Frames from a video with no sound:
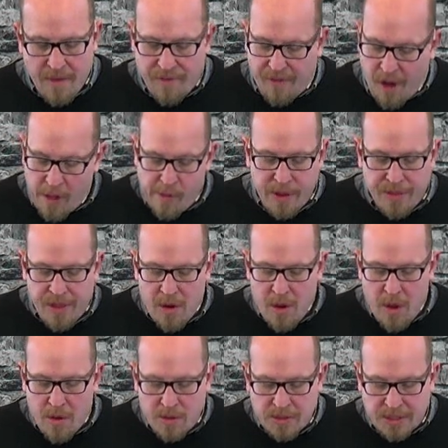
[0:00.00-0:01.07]
Following their
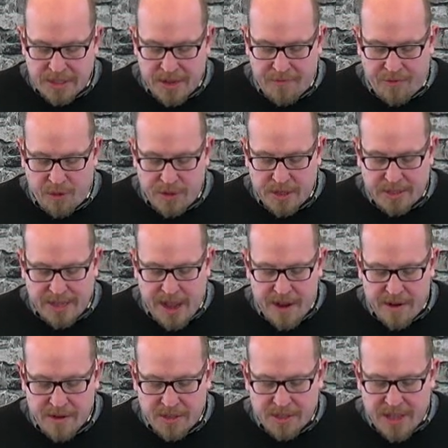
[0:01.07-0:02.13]
own sinful
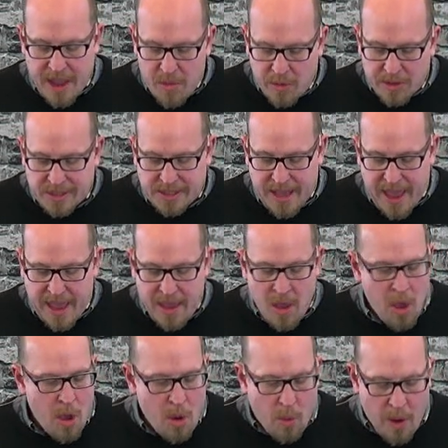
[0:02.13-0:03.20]
desires, they will say,
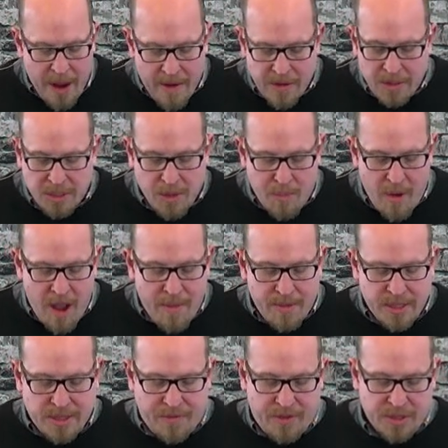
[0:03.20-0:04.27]
Where is the
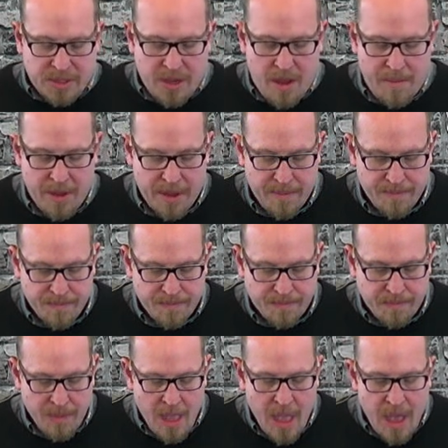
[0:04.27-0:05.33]
promise of his coming?
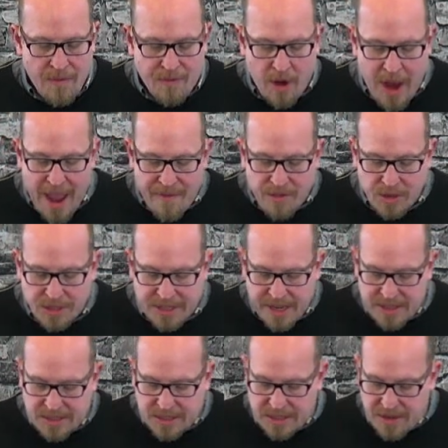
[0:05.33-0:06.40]
For ever
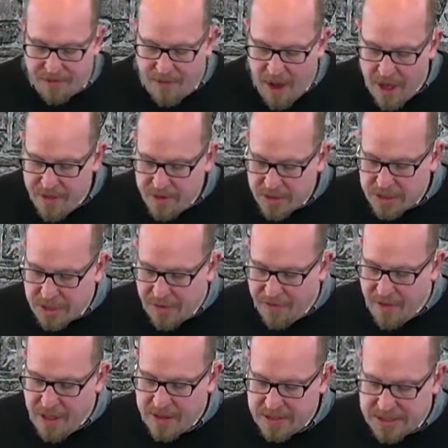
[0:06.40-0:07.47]
since the fathers
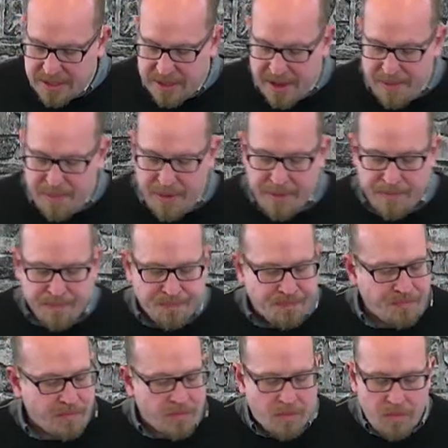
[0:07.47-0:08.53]
fell asleep,
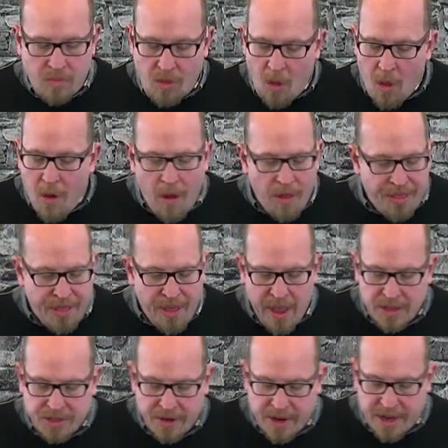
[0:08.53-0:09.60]
all
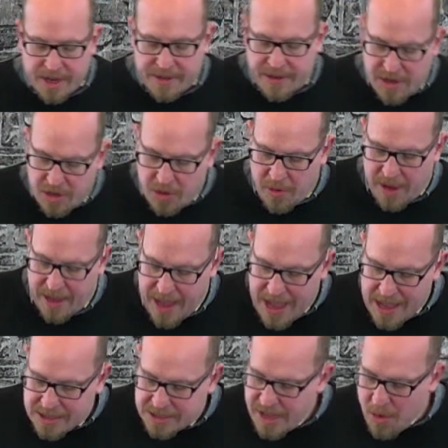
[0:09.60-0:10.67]
things are continuing
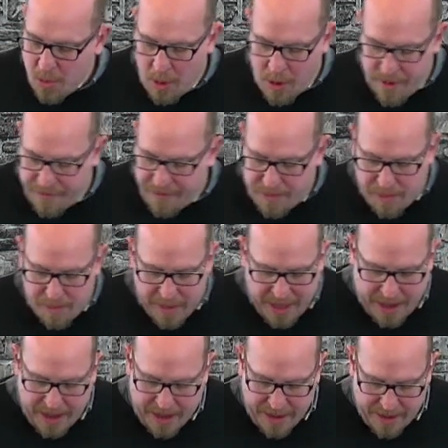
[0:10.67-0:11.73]
as they were from the
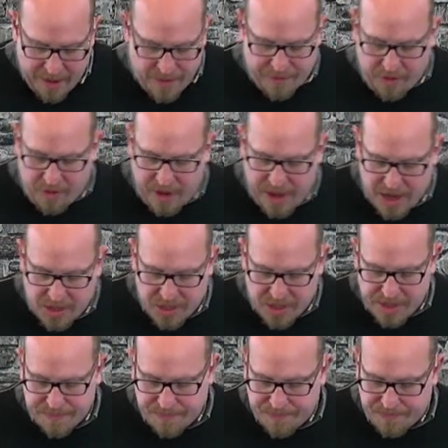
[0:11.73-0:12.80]
beginning of creation.